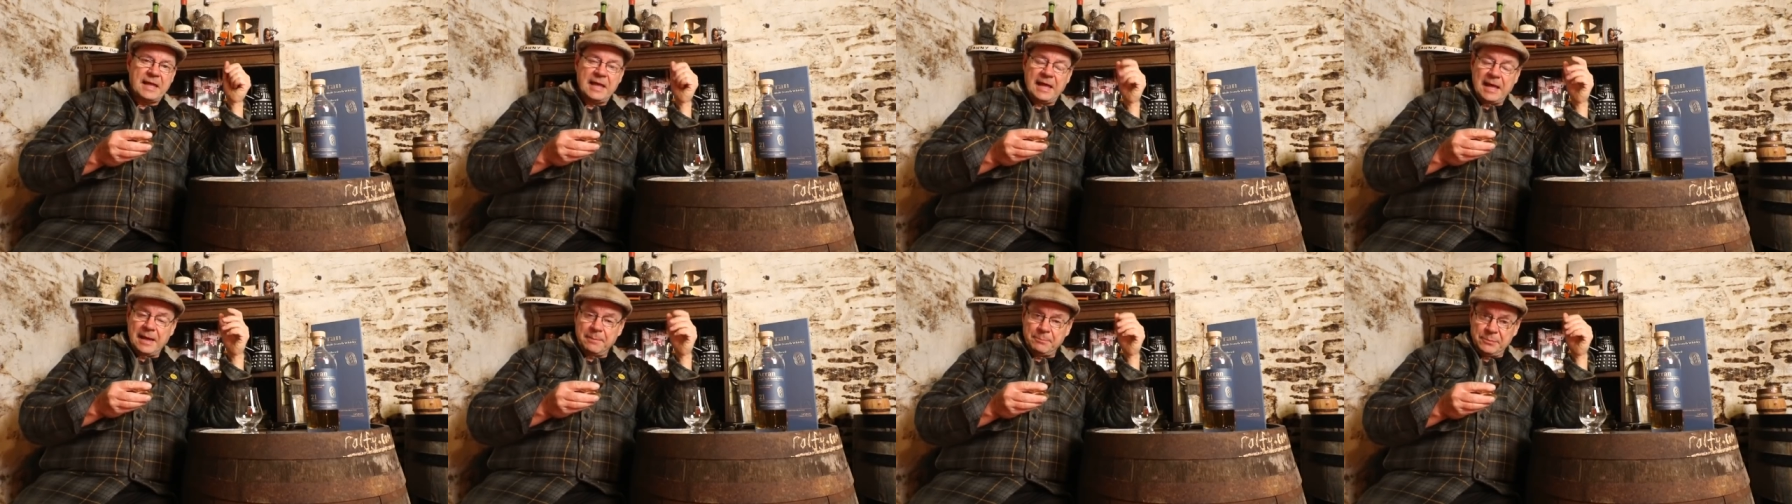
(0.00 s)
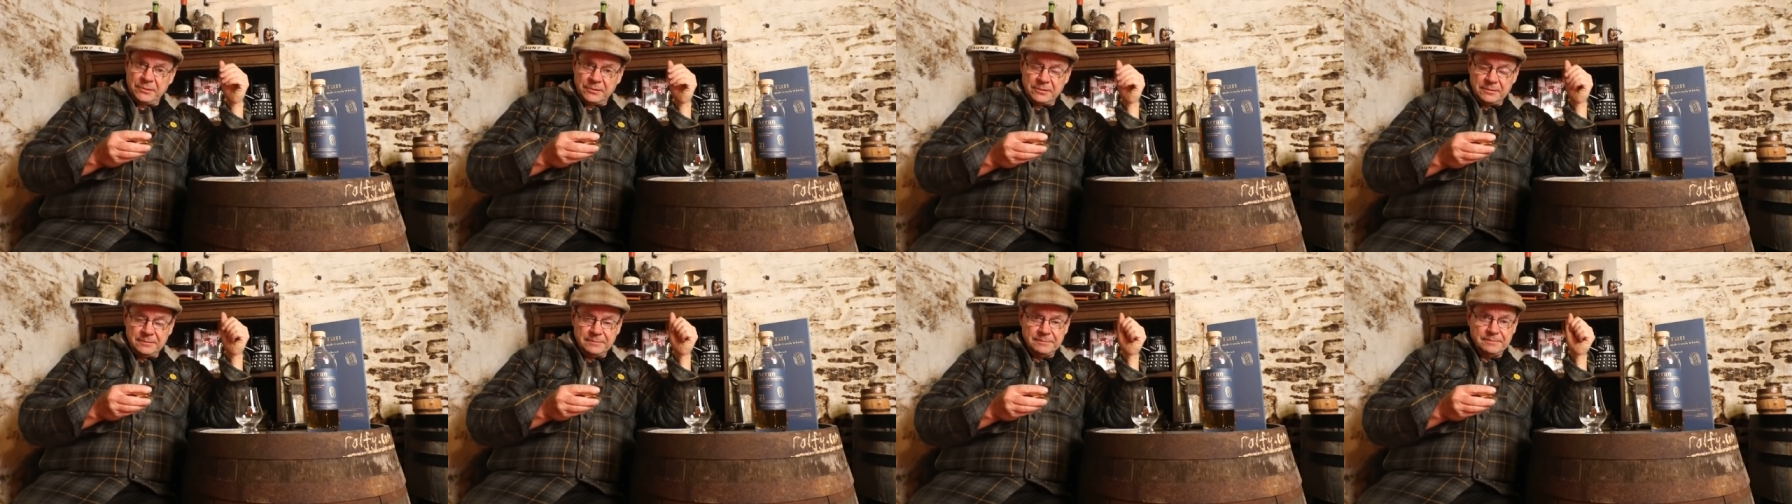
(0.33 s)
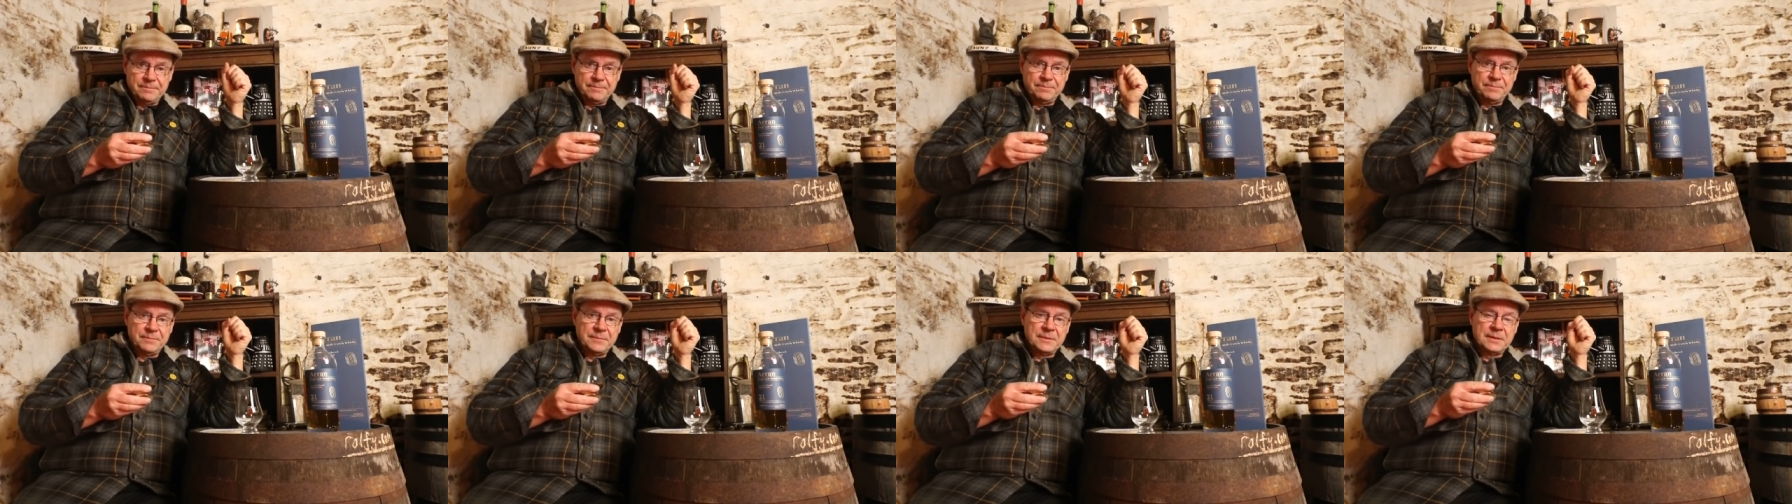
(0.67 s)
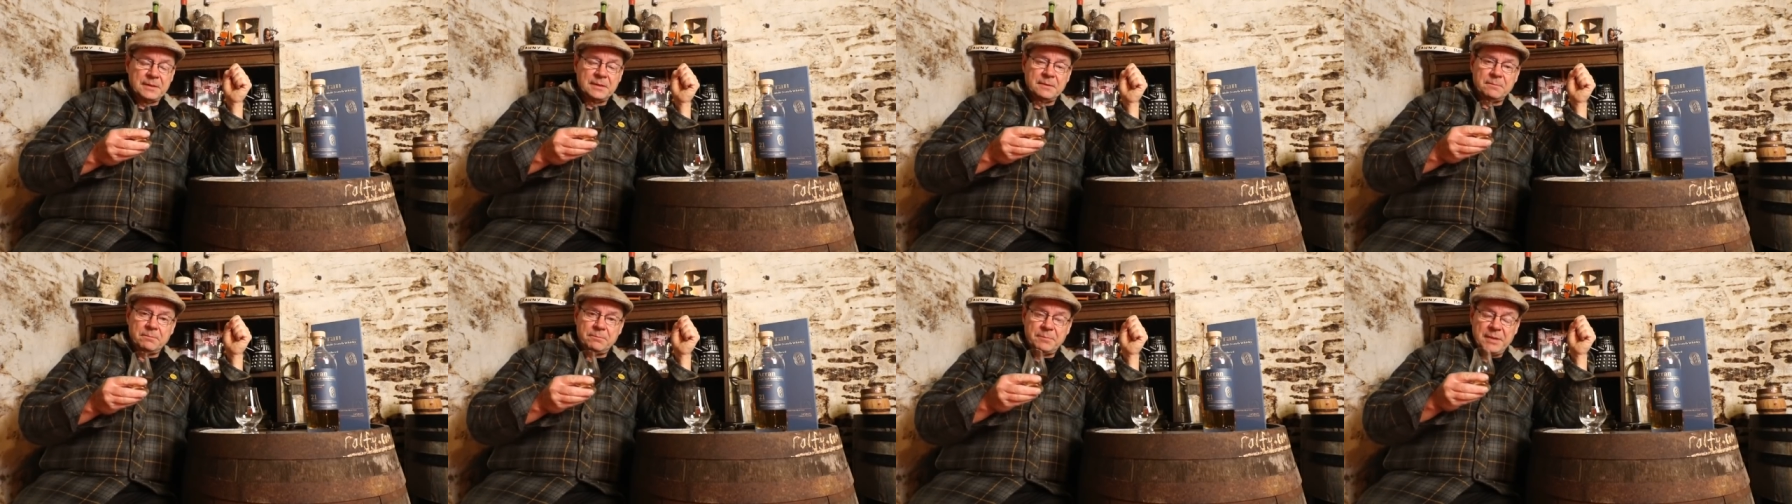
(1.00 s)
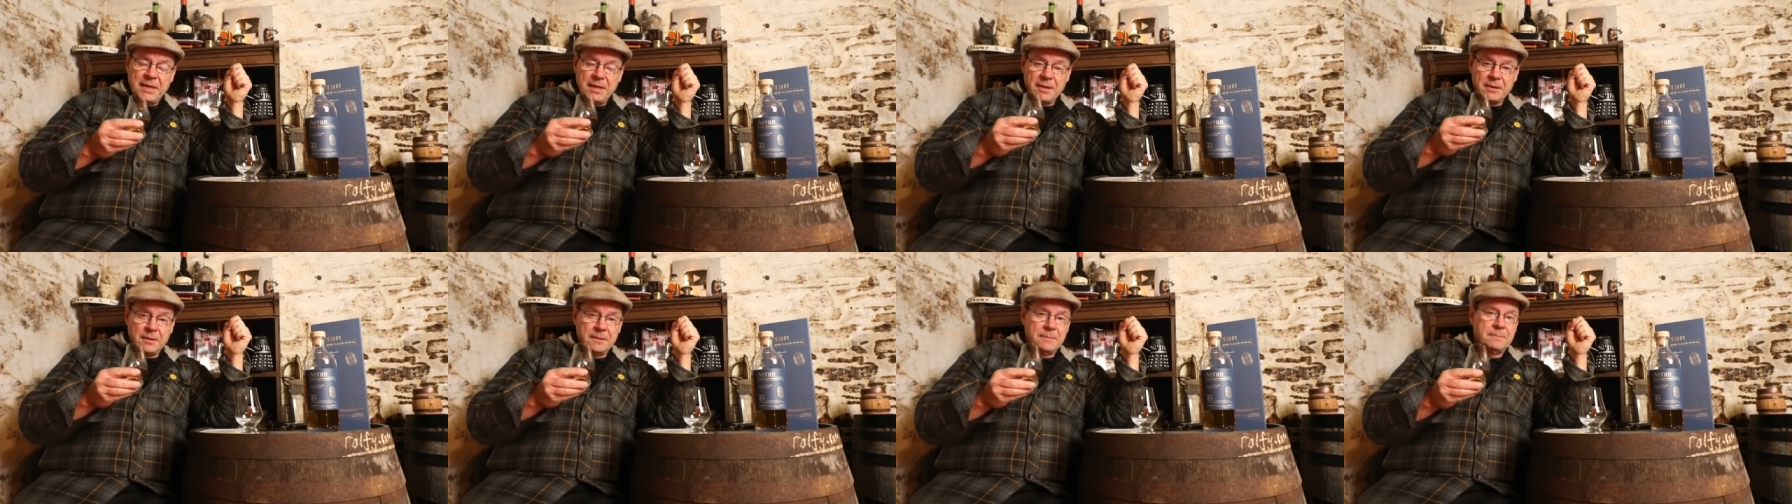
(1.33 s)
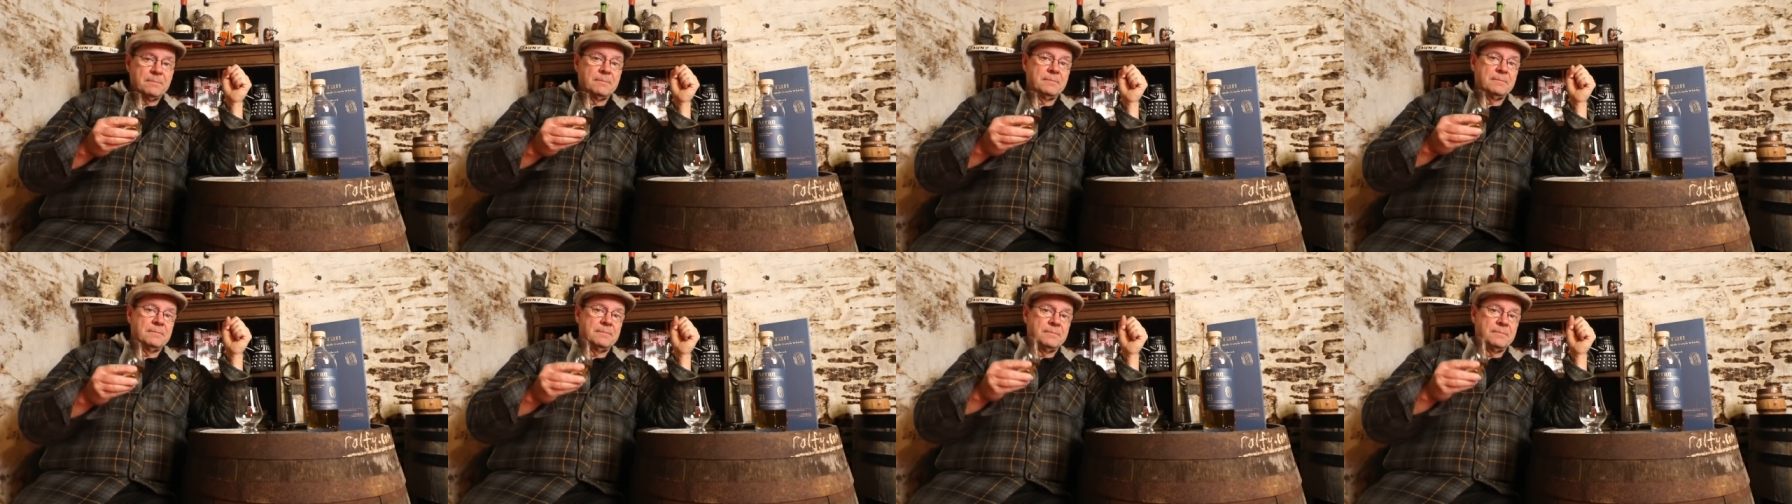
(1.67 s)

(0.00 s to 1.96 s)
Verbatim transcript: apple, pear,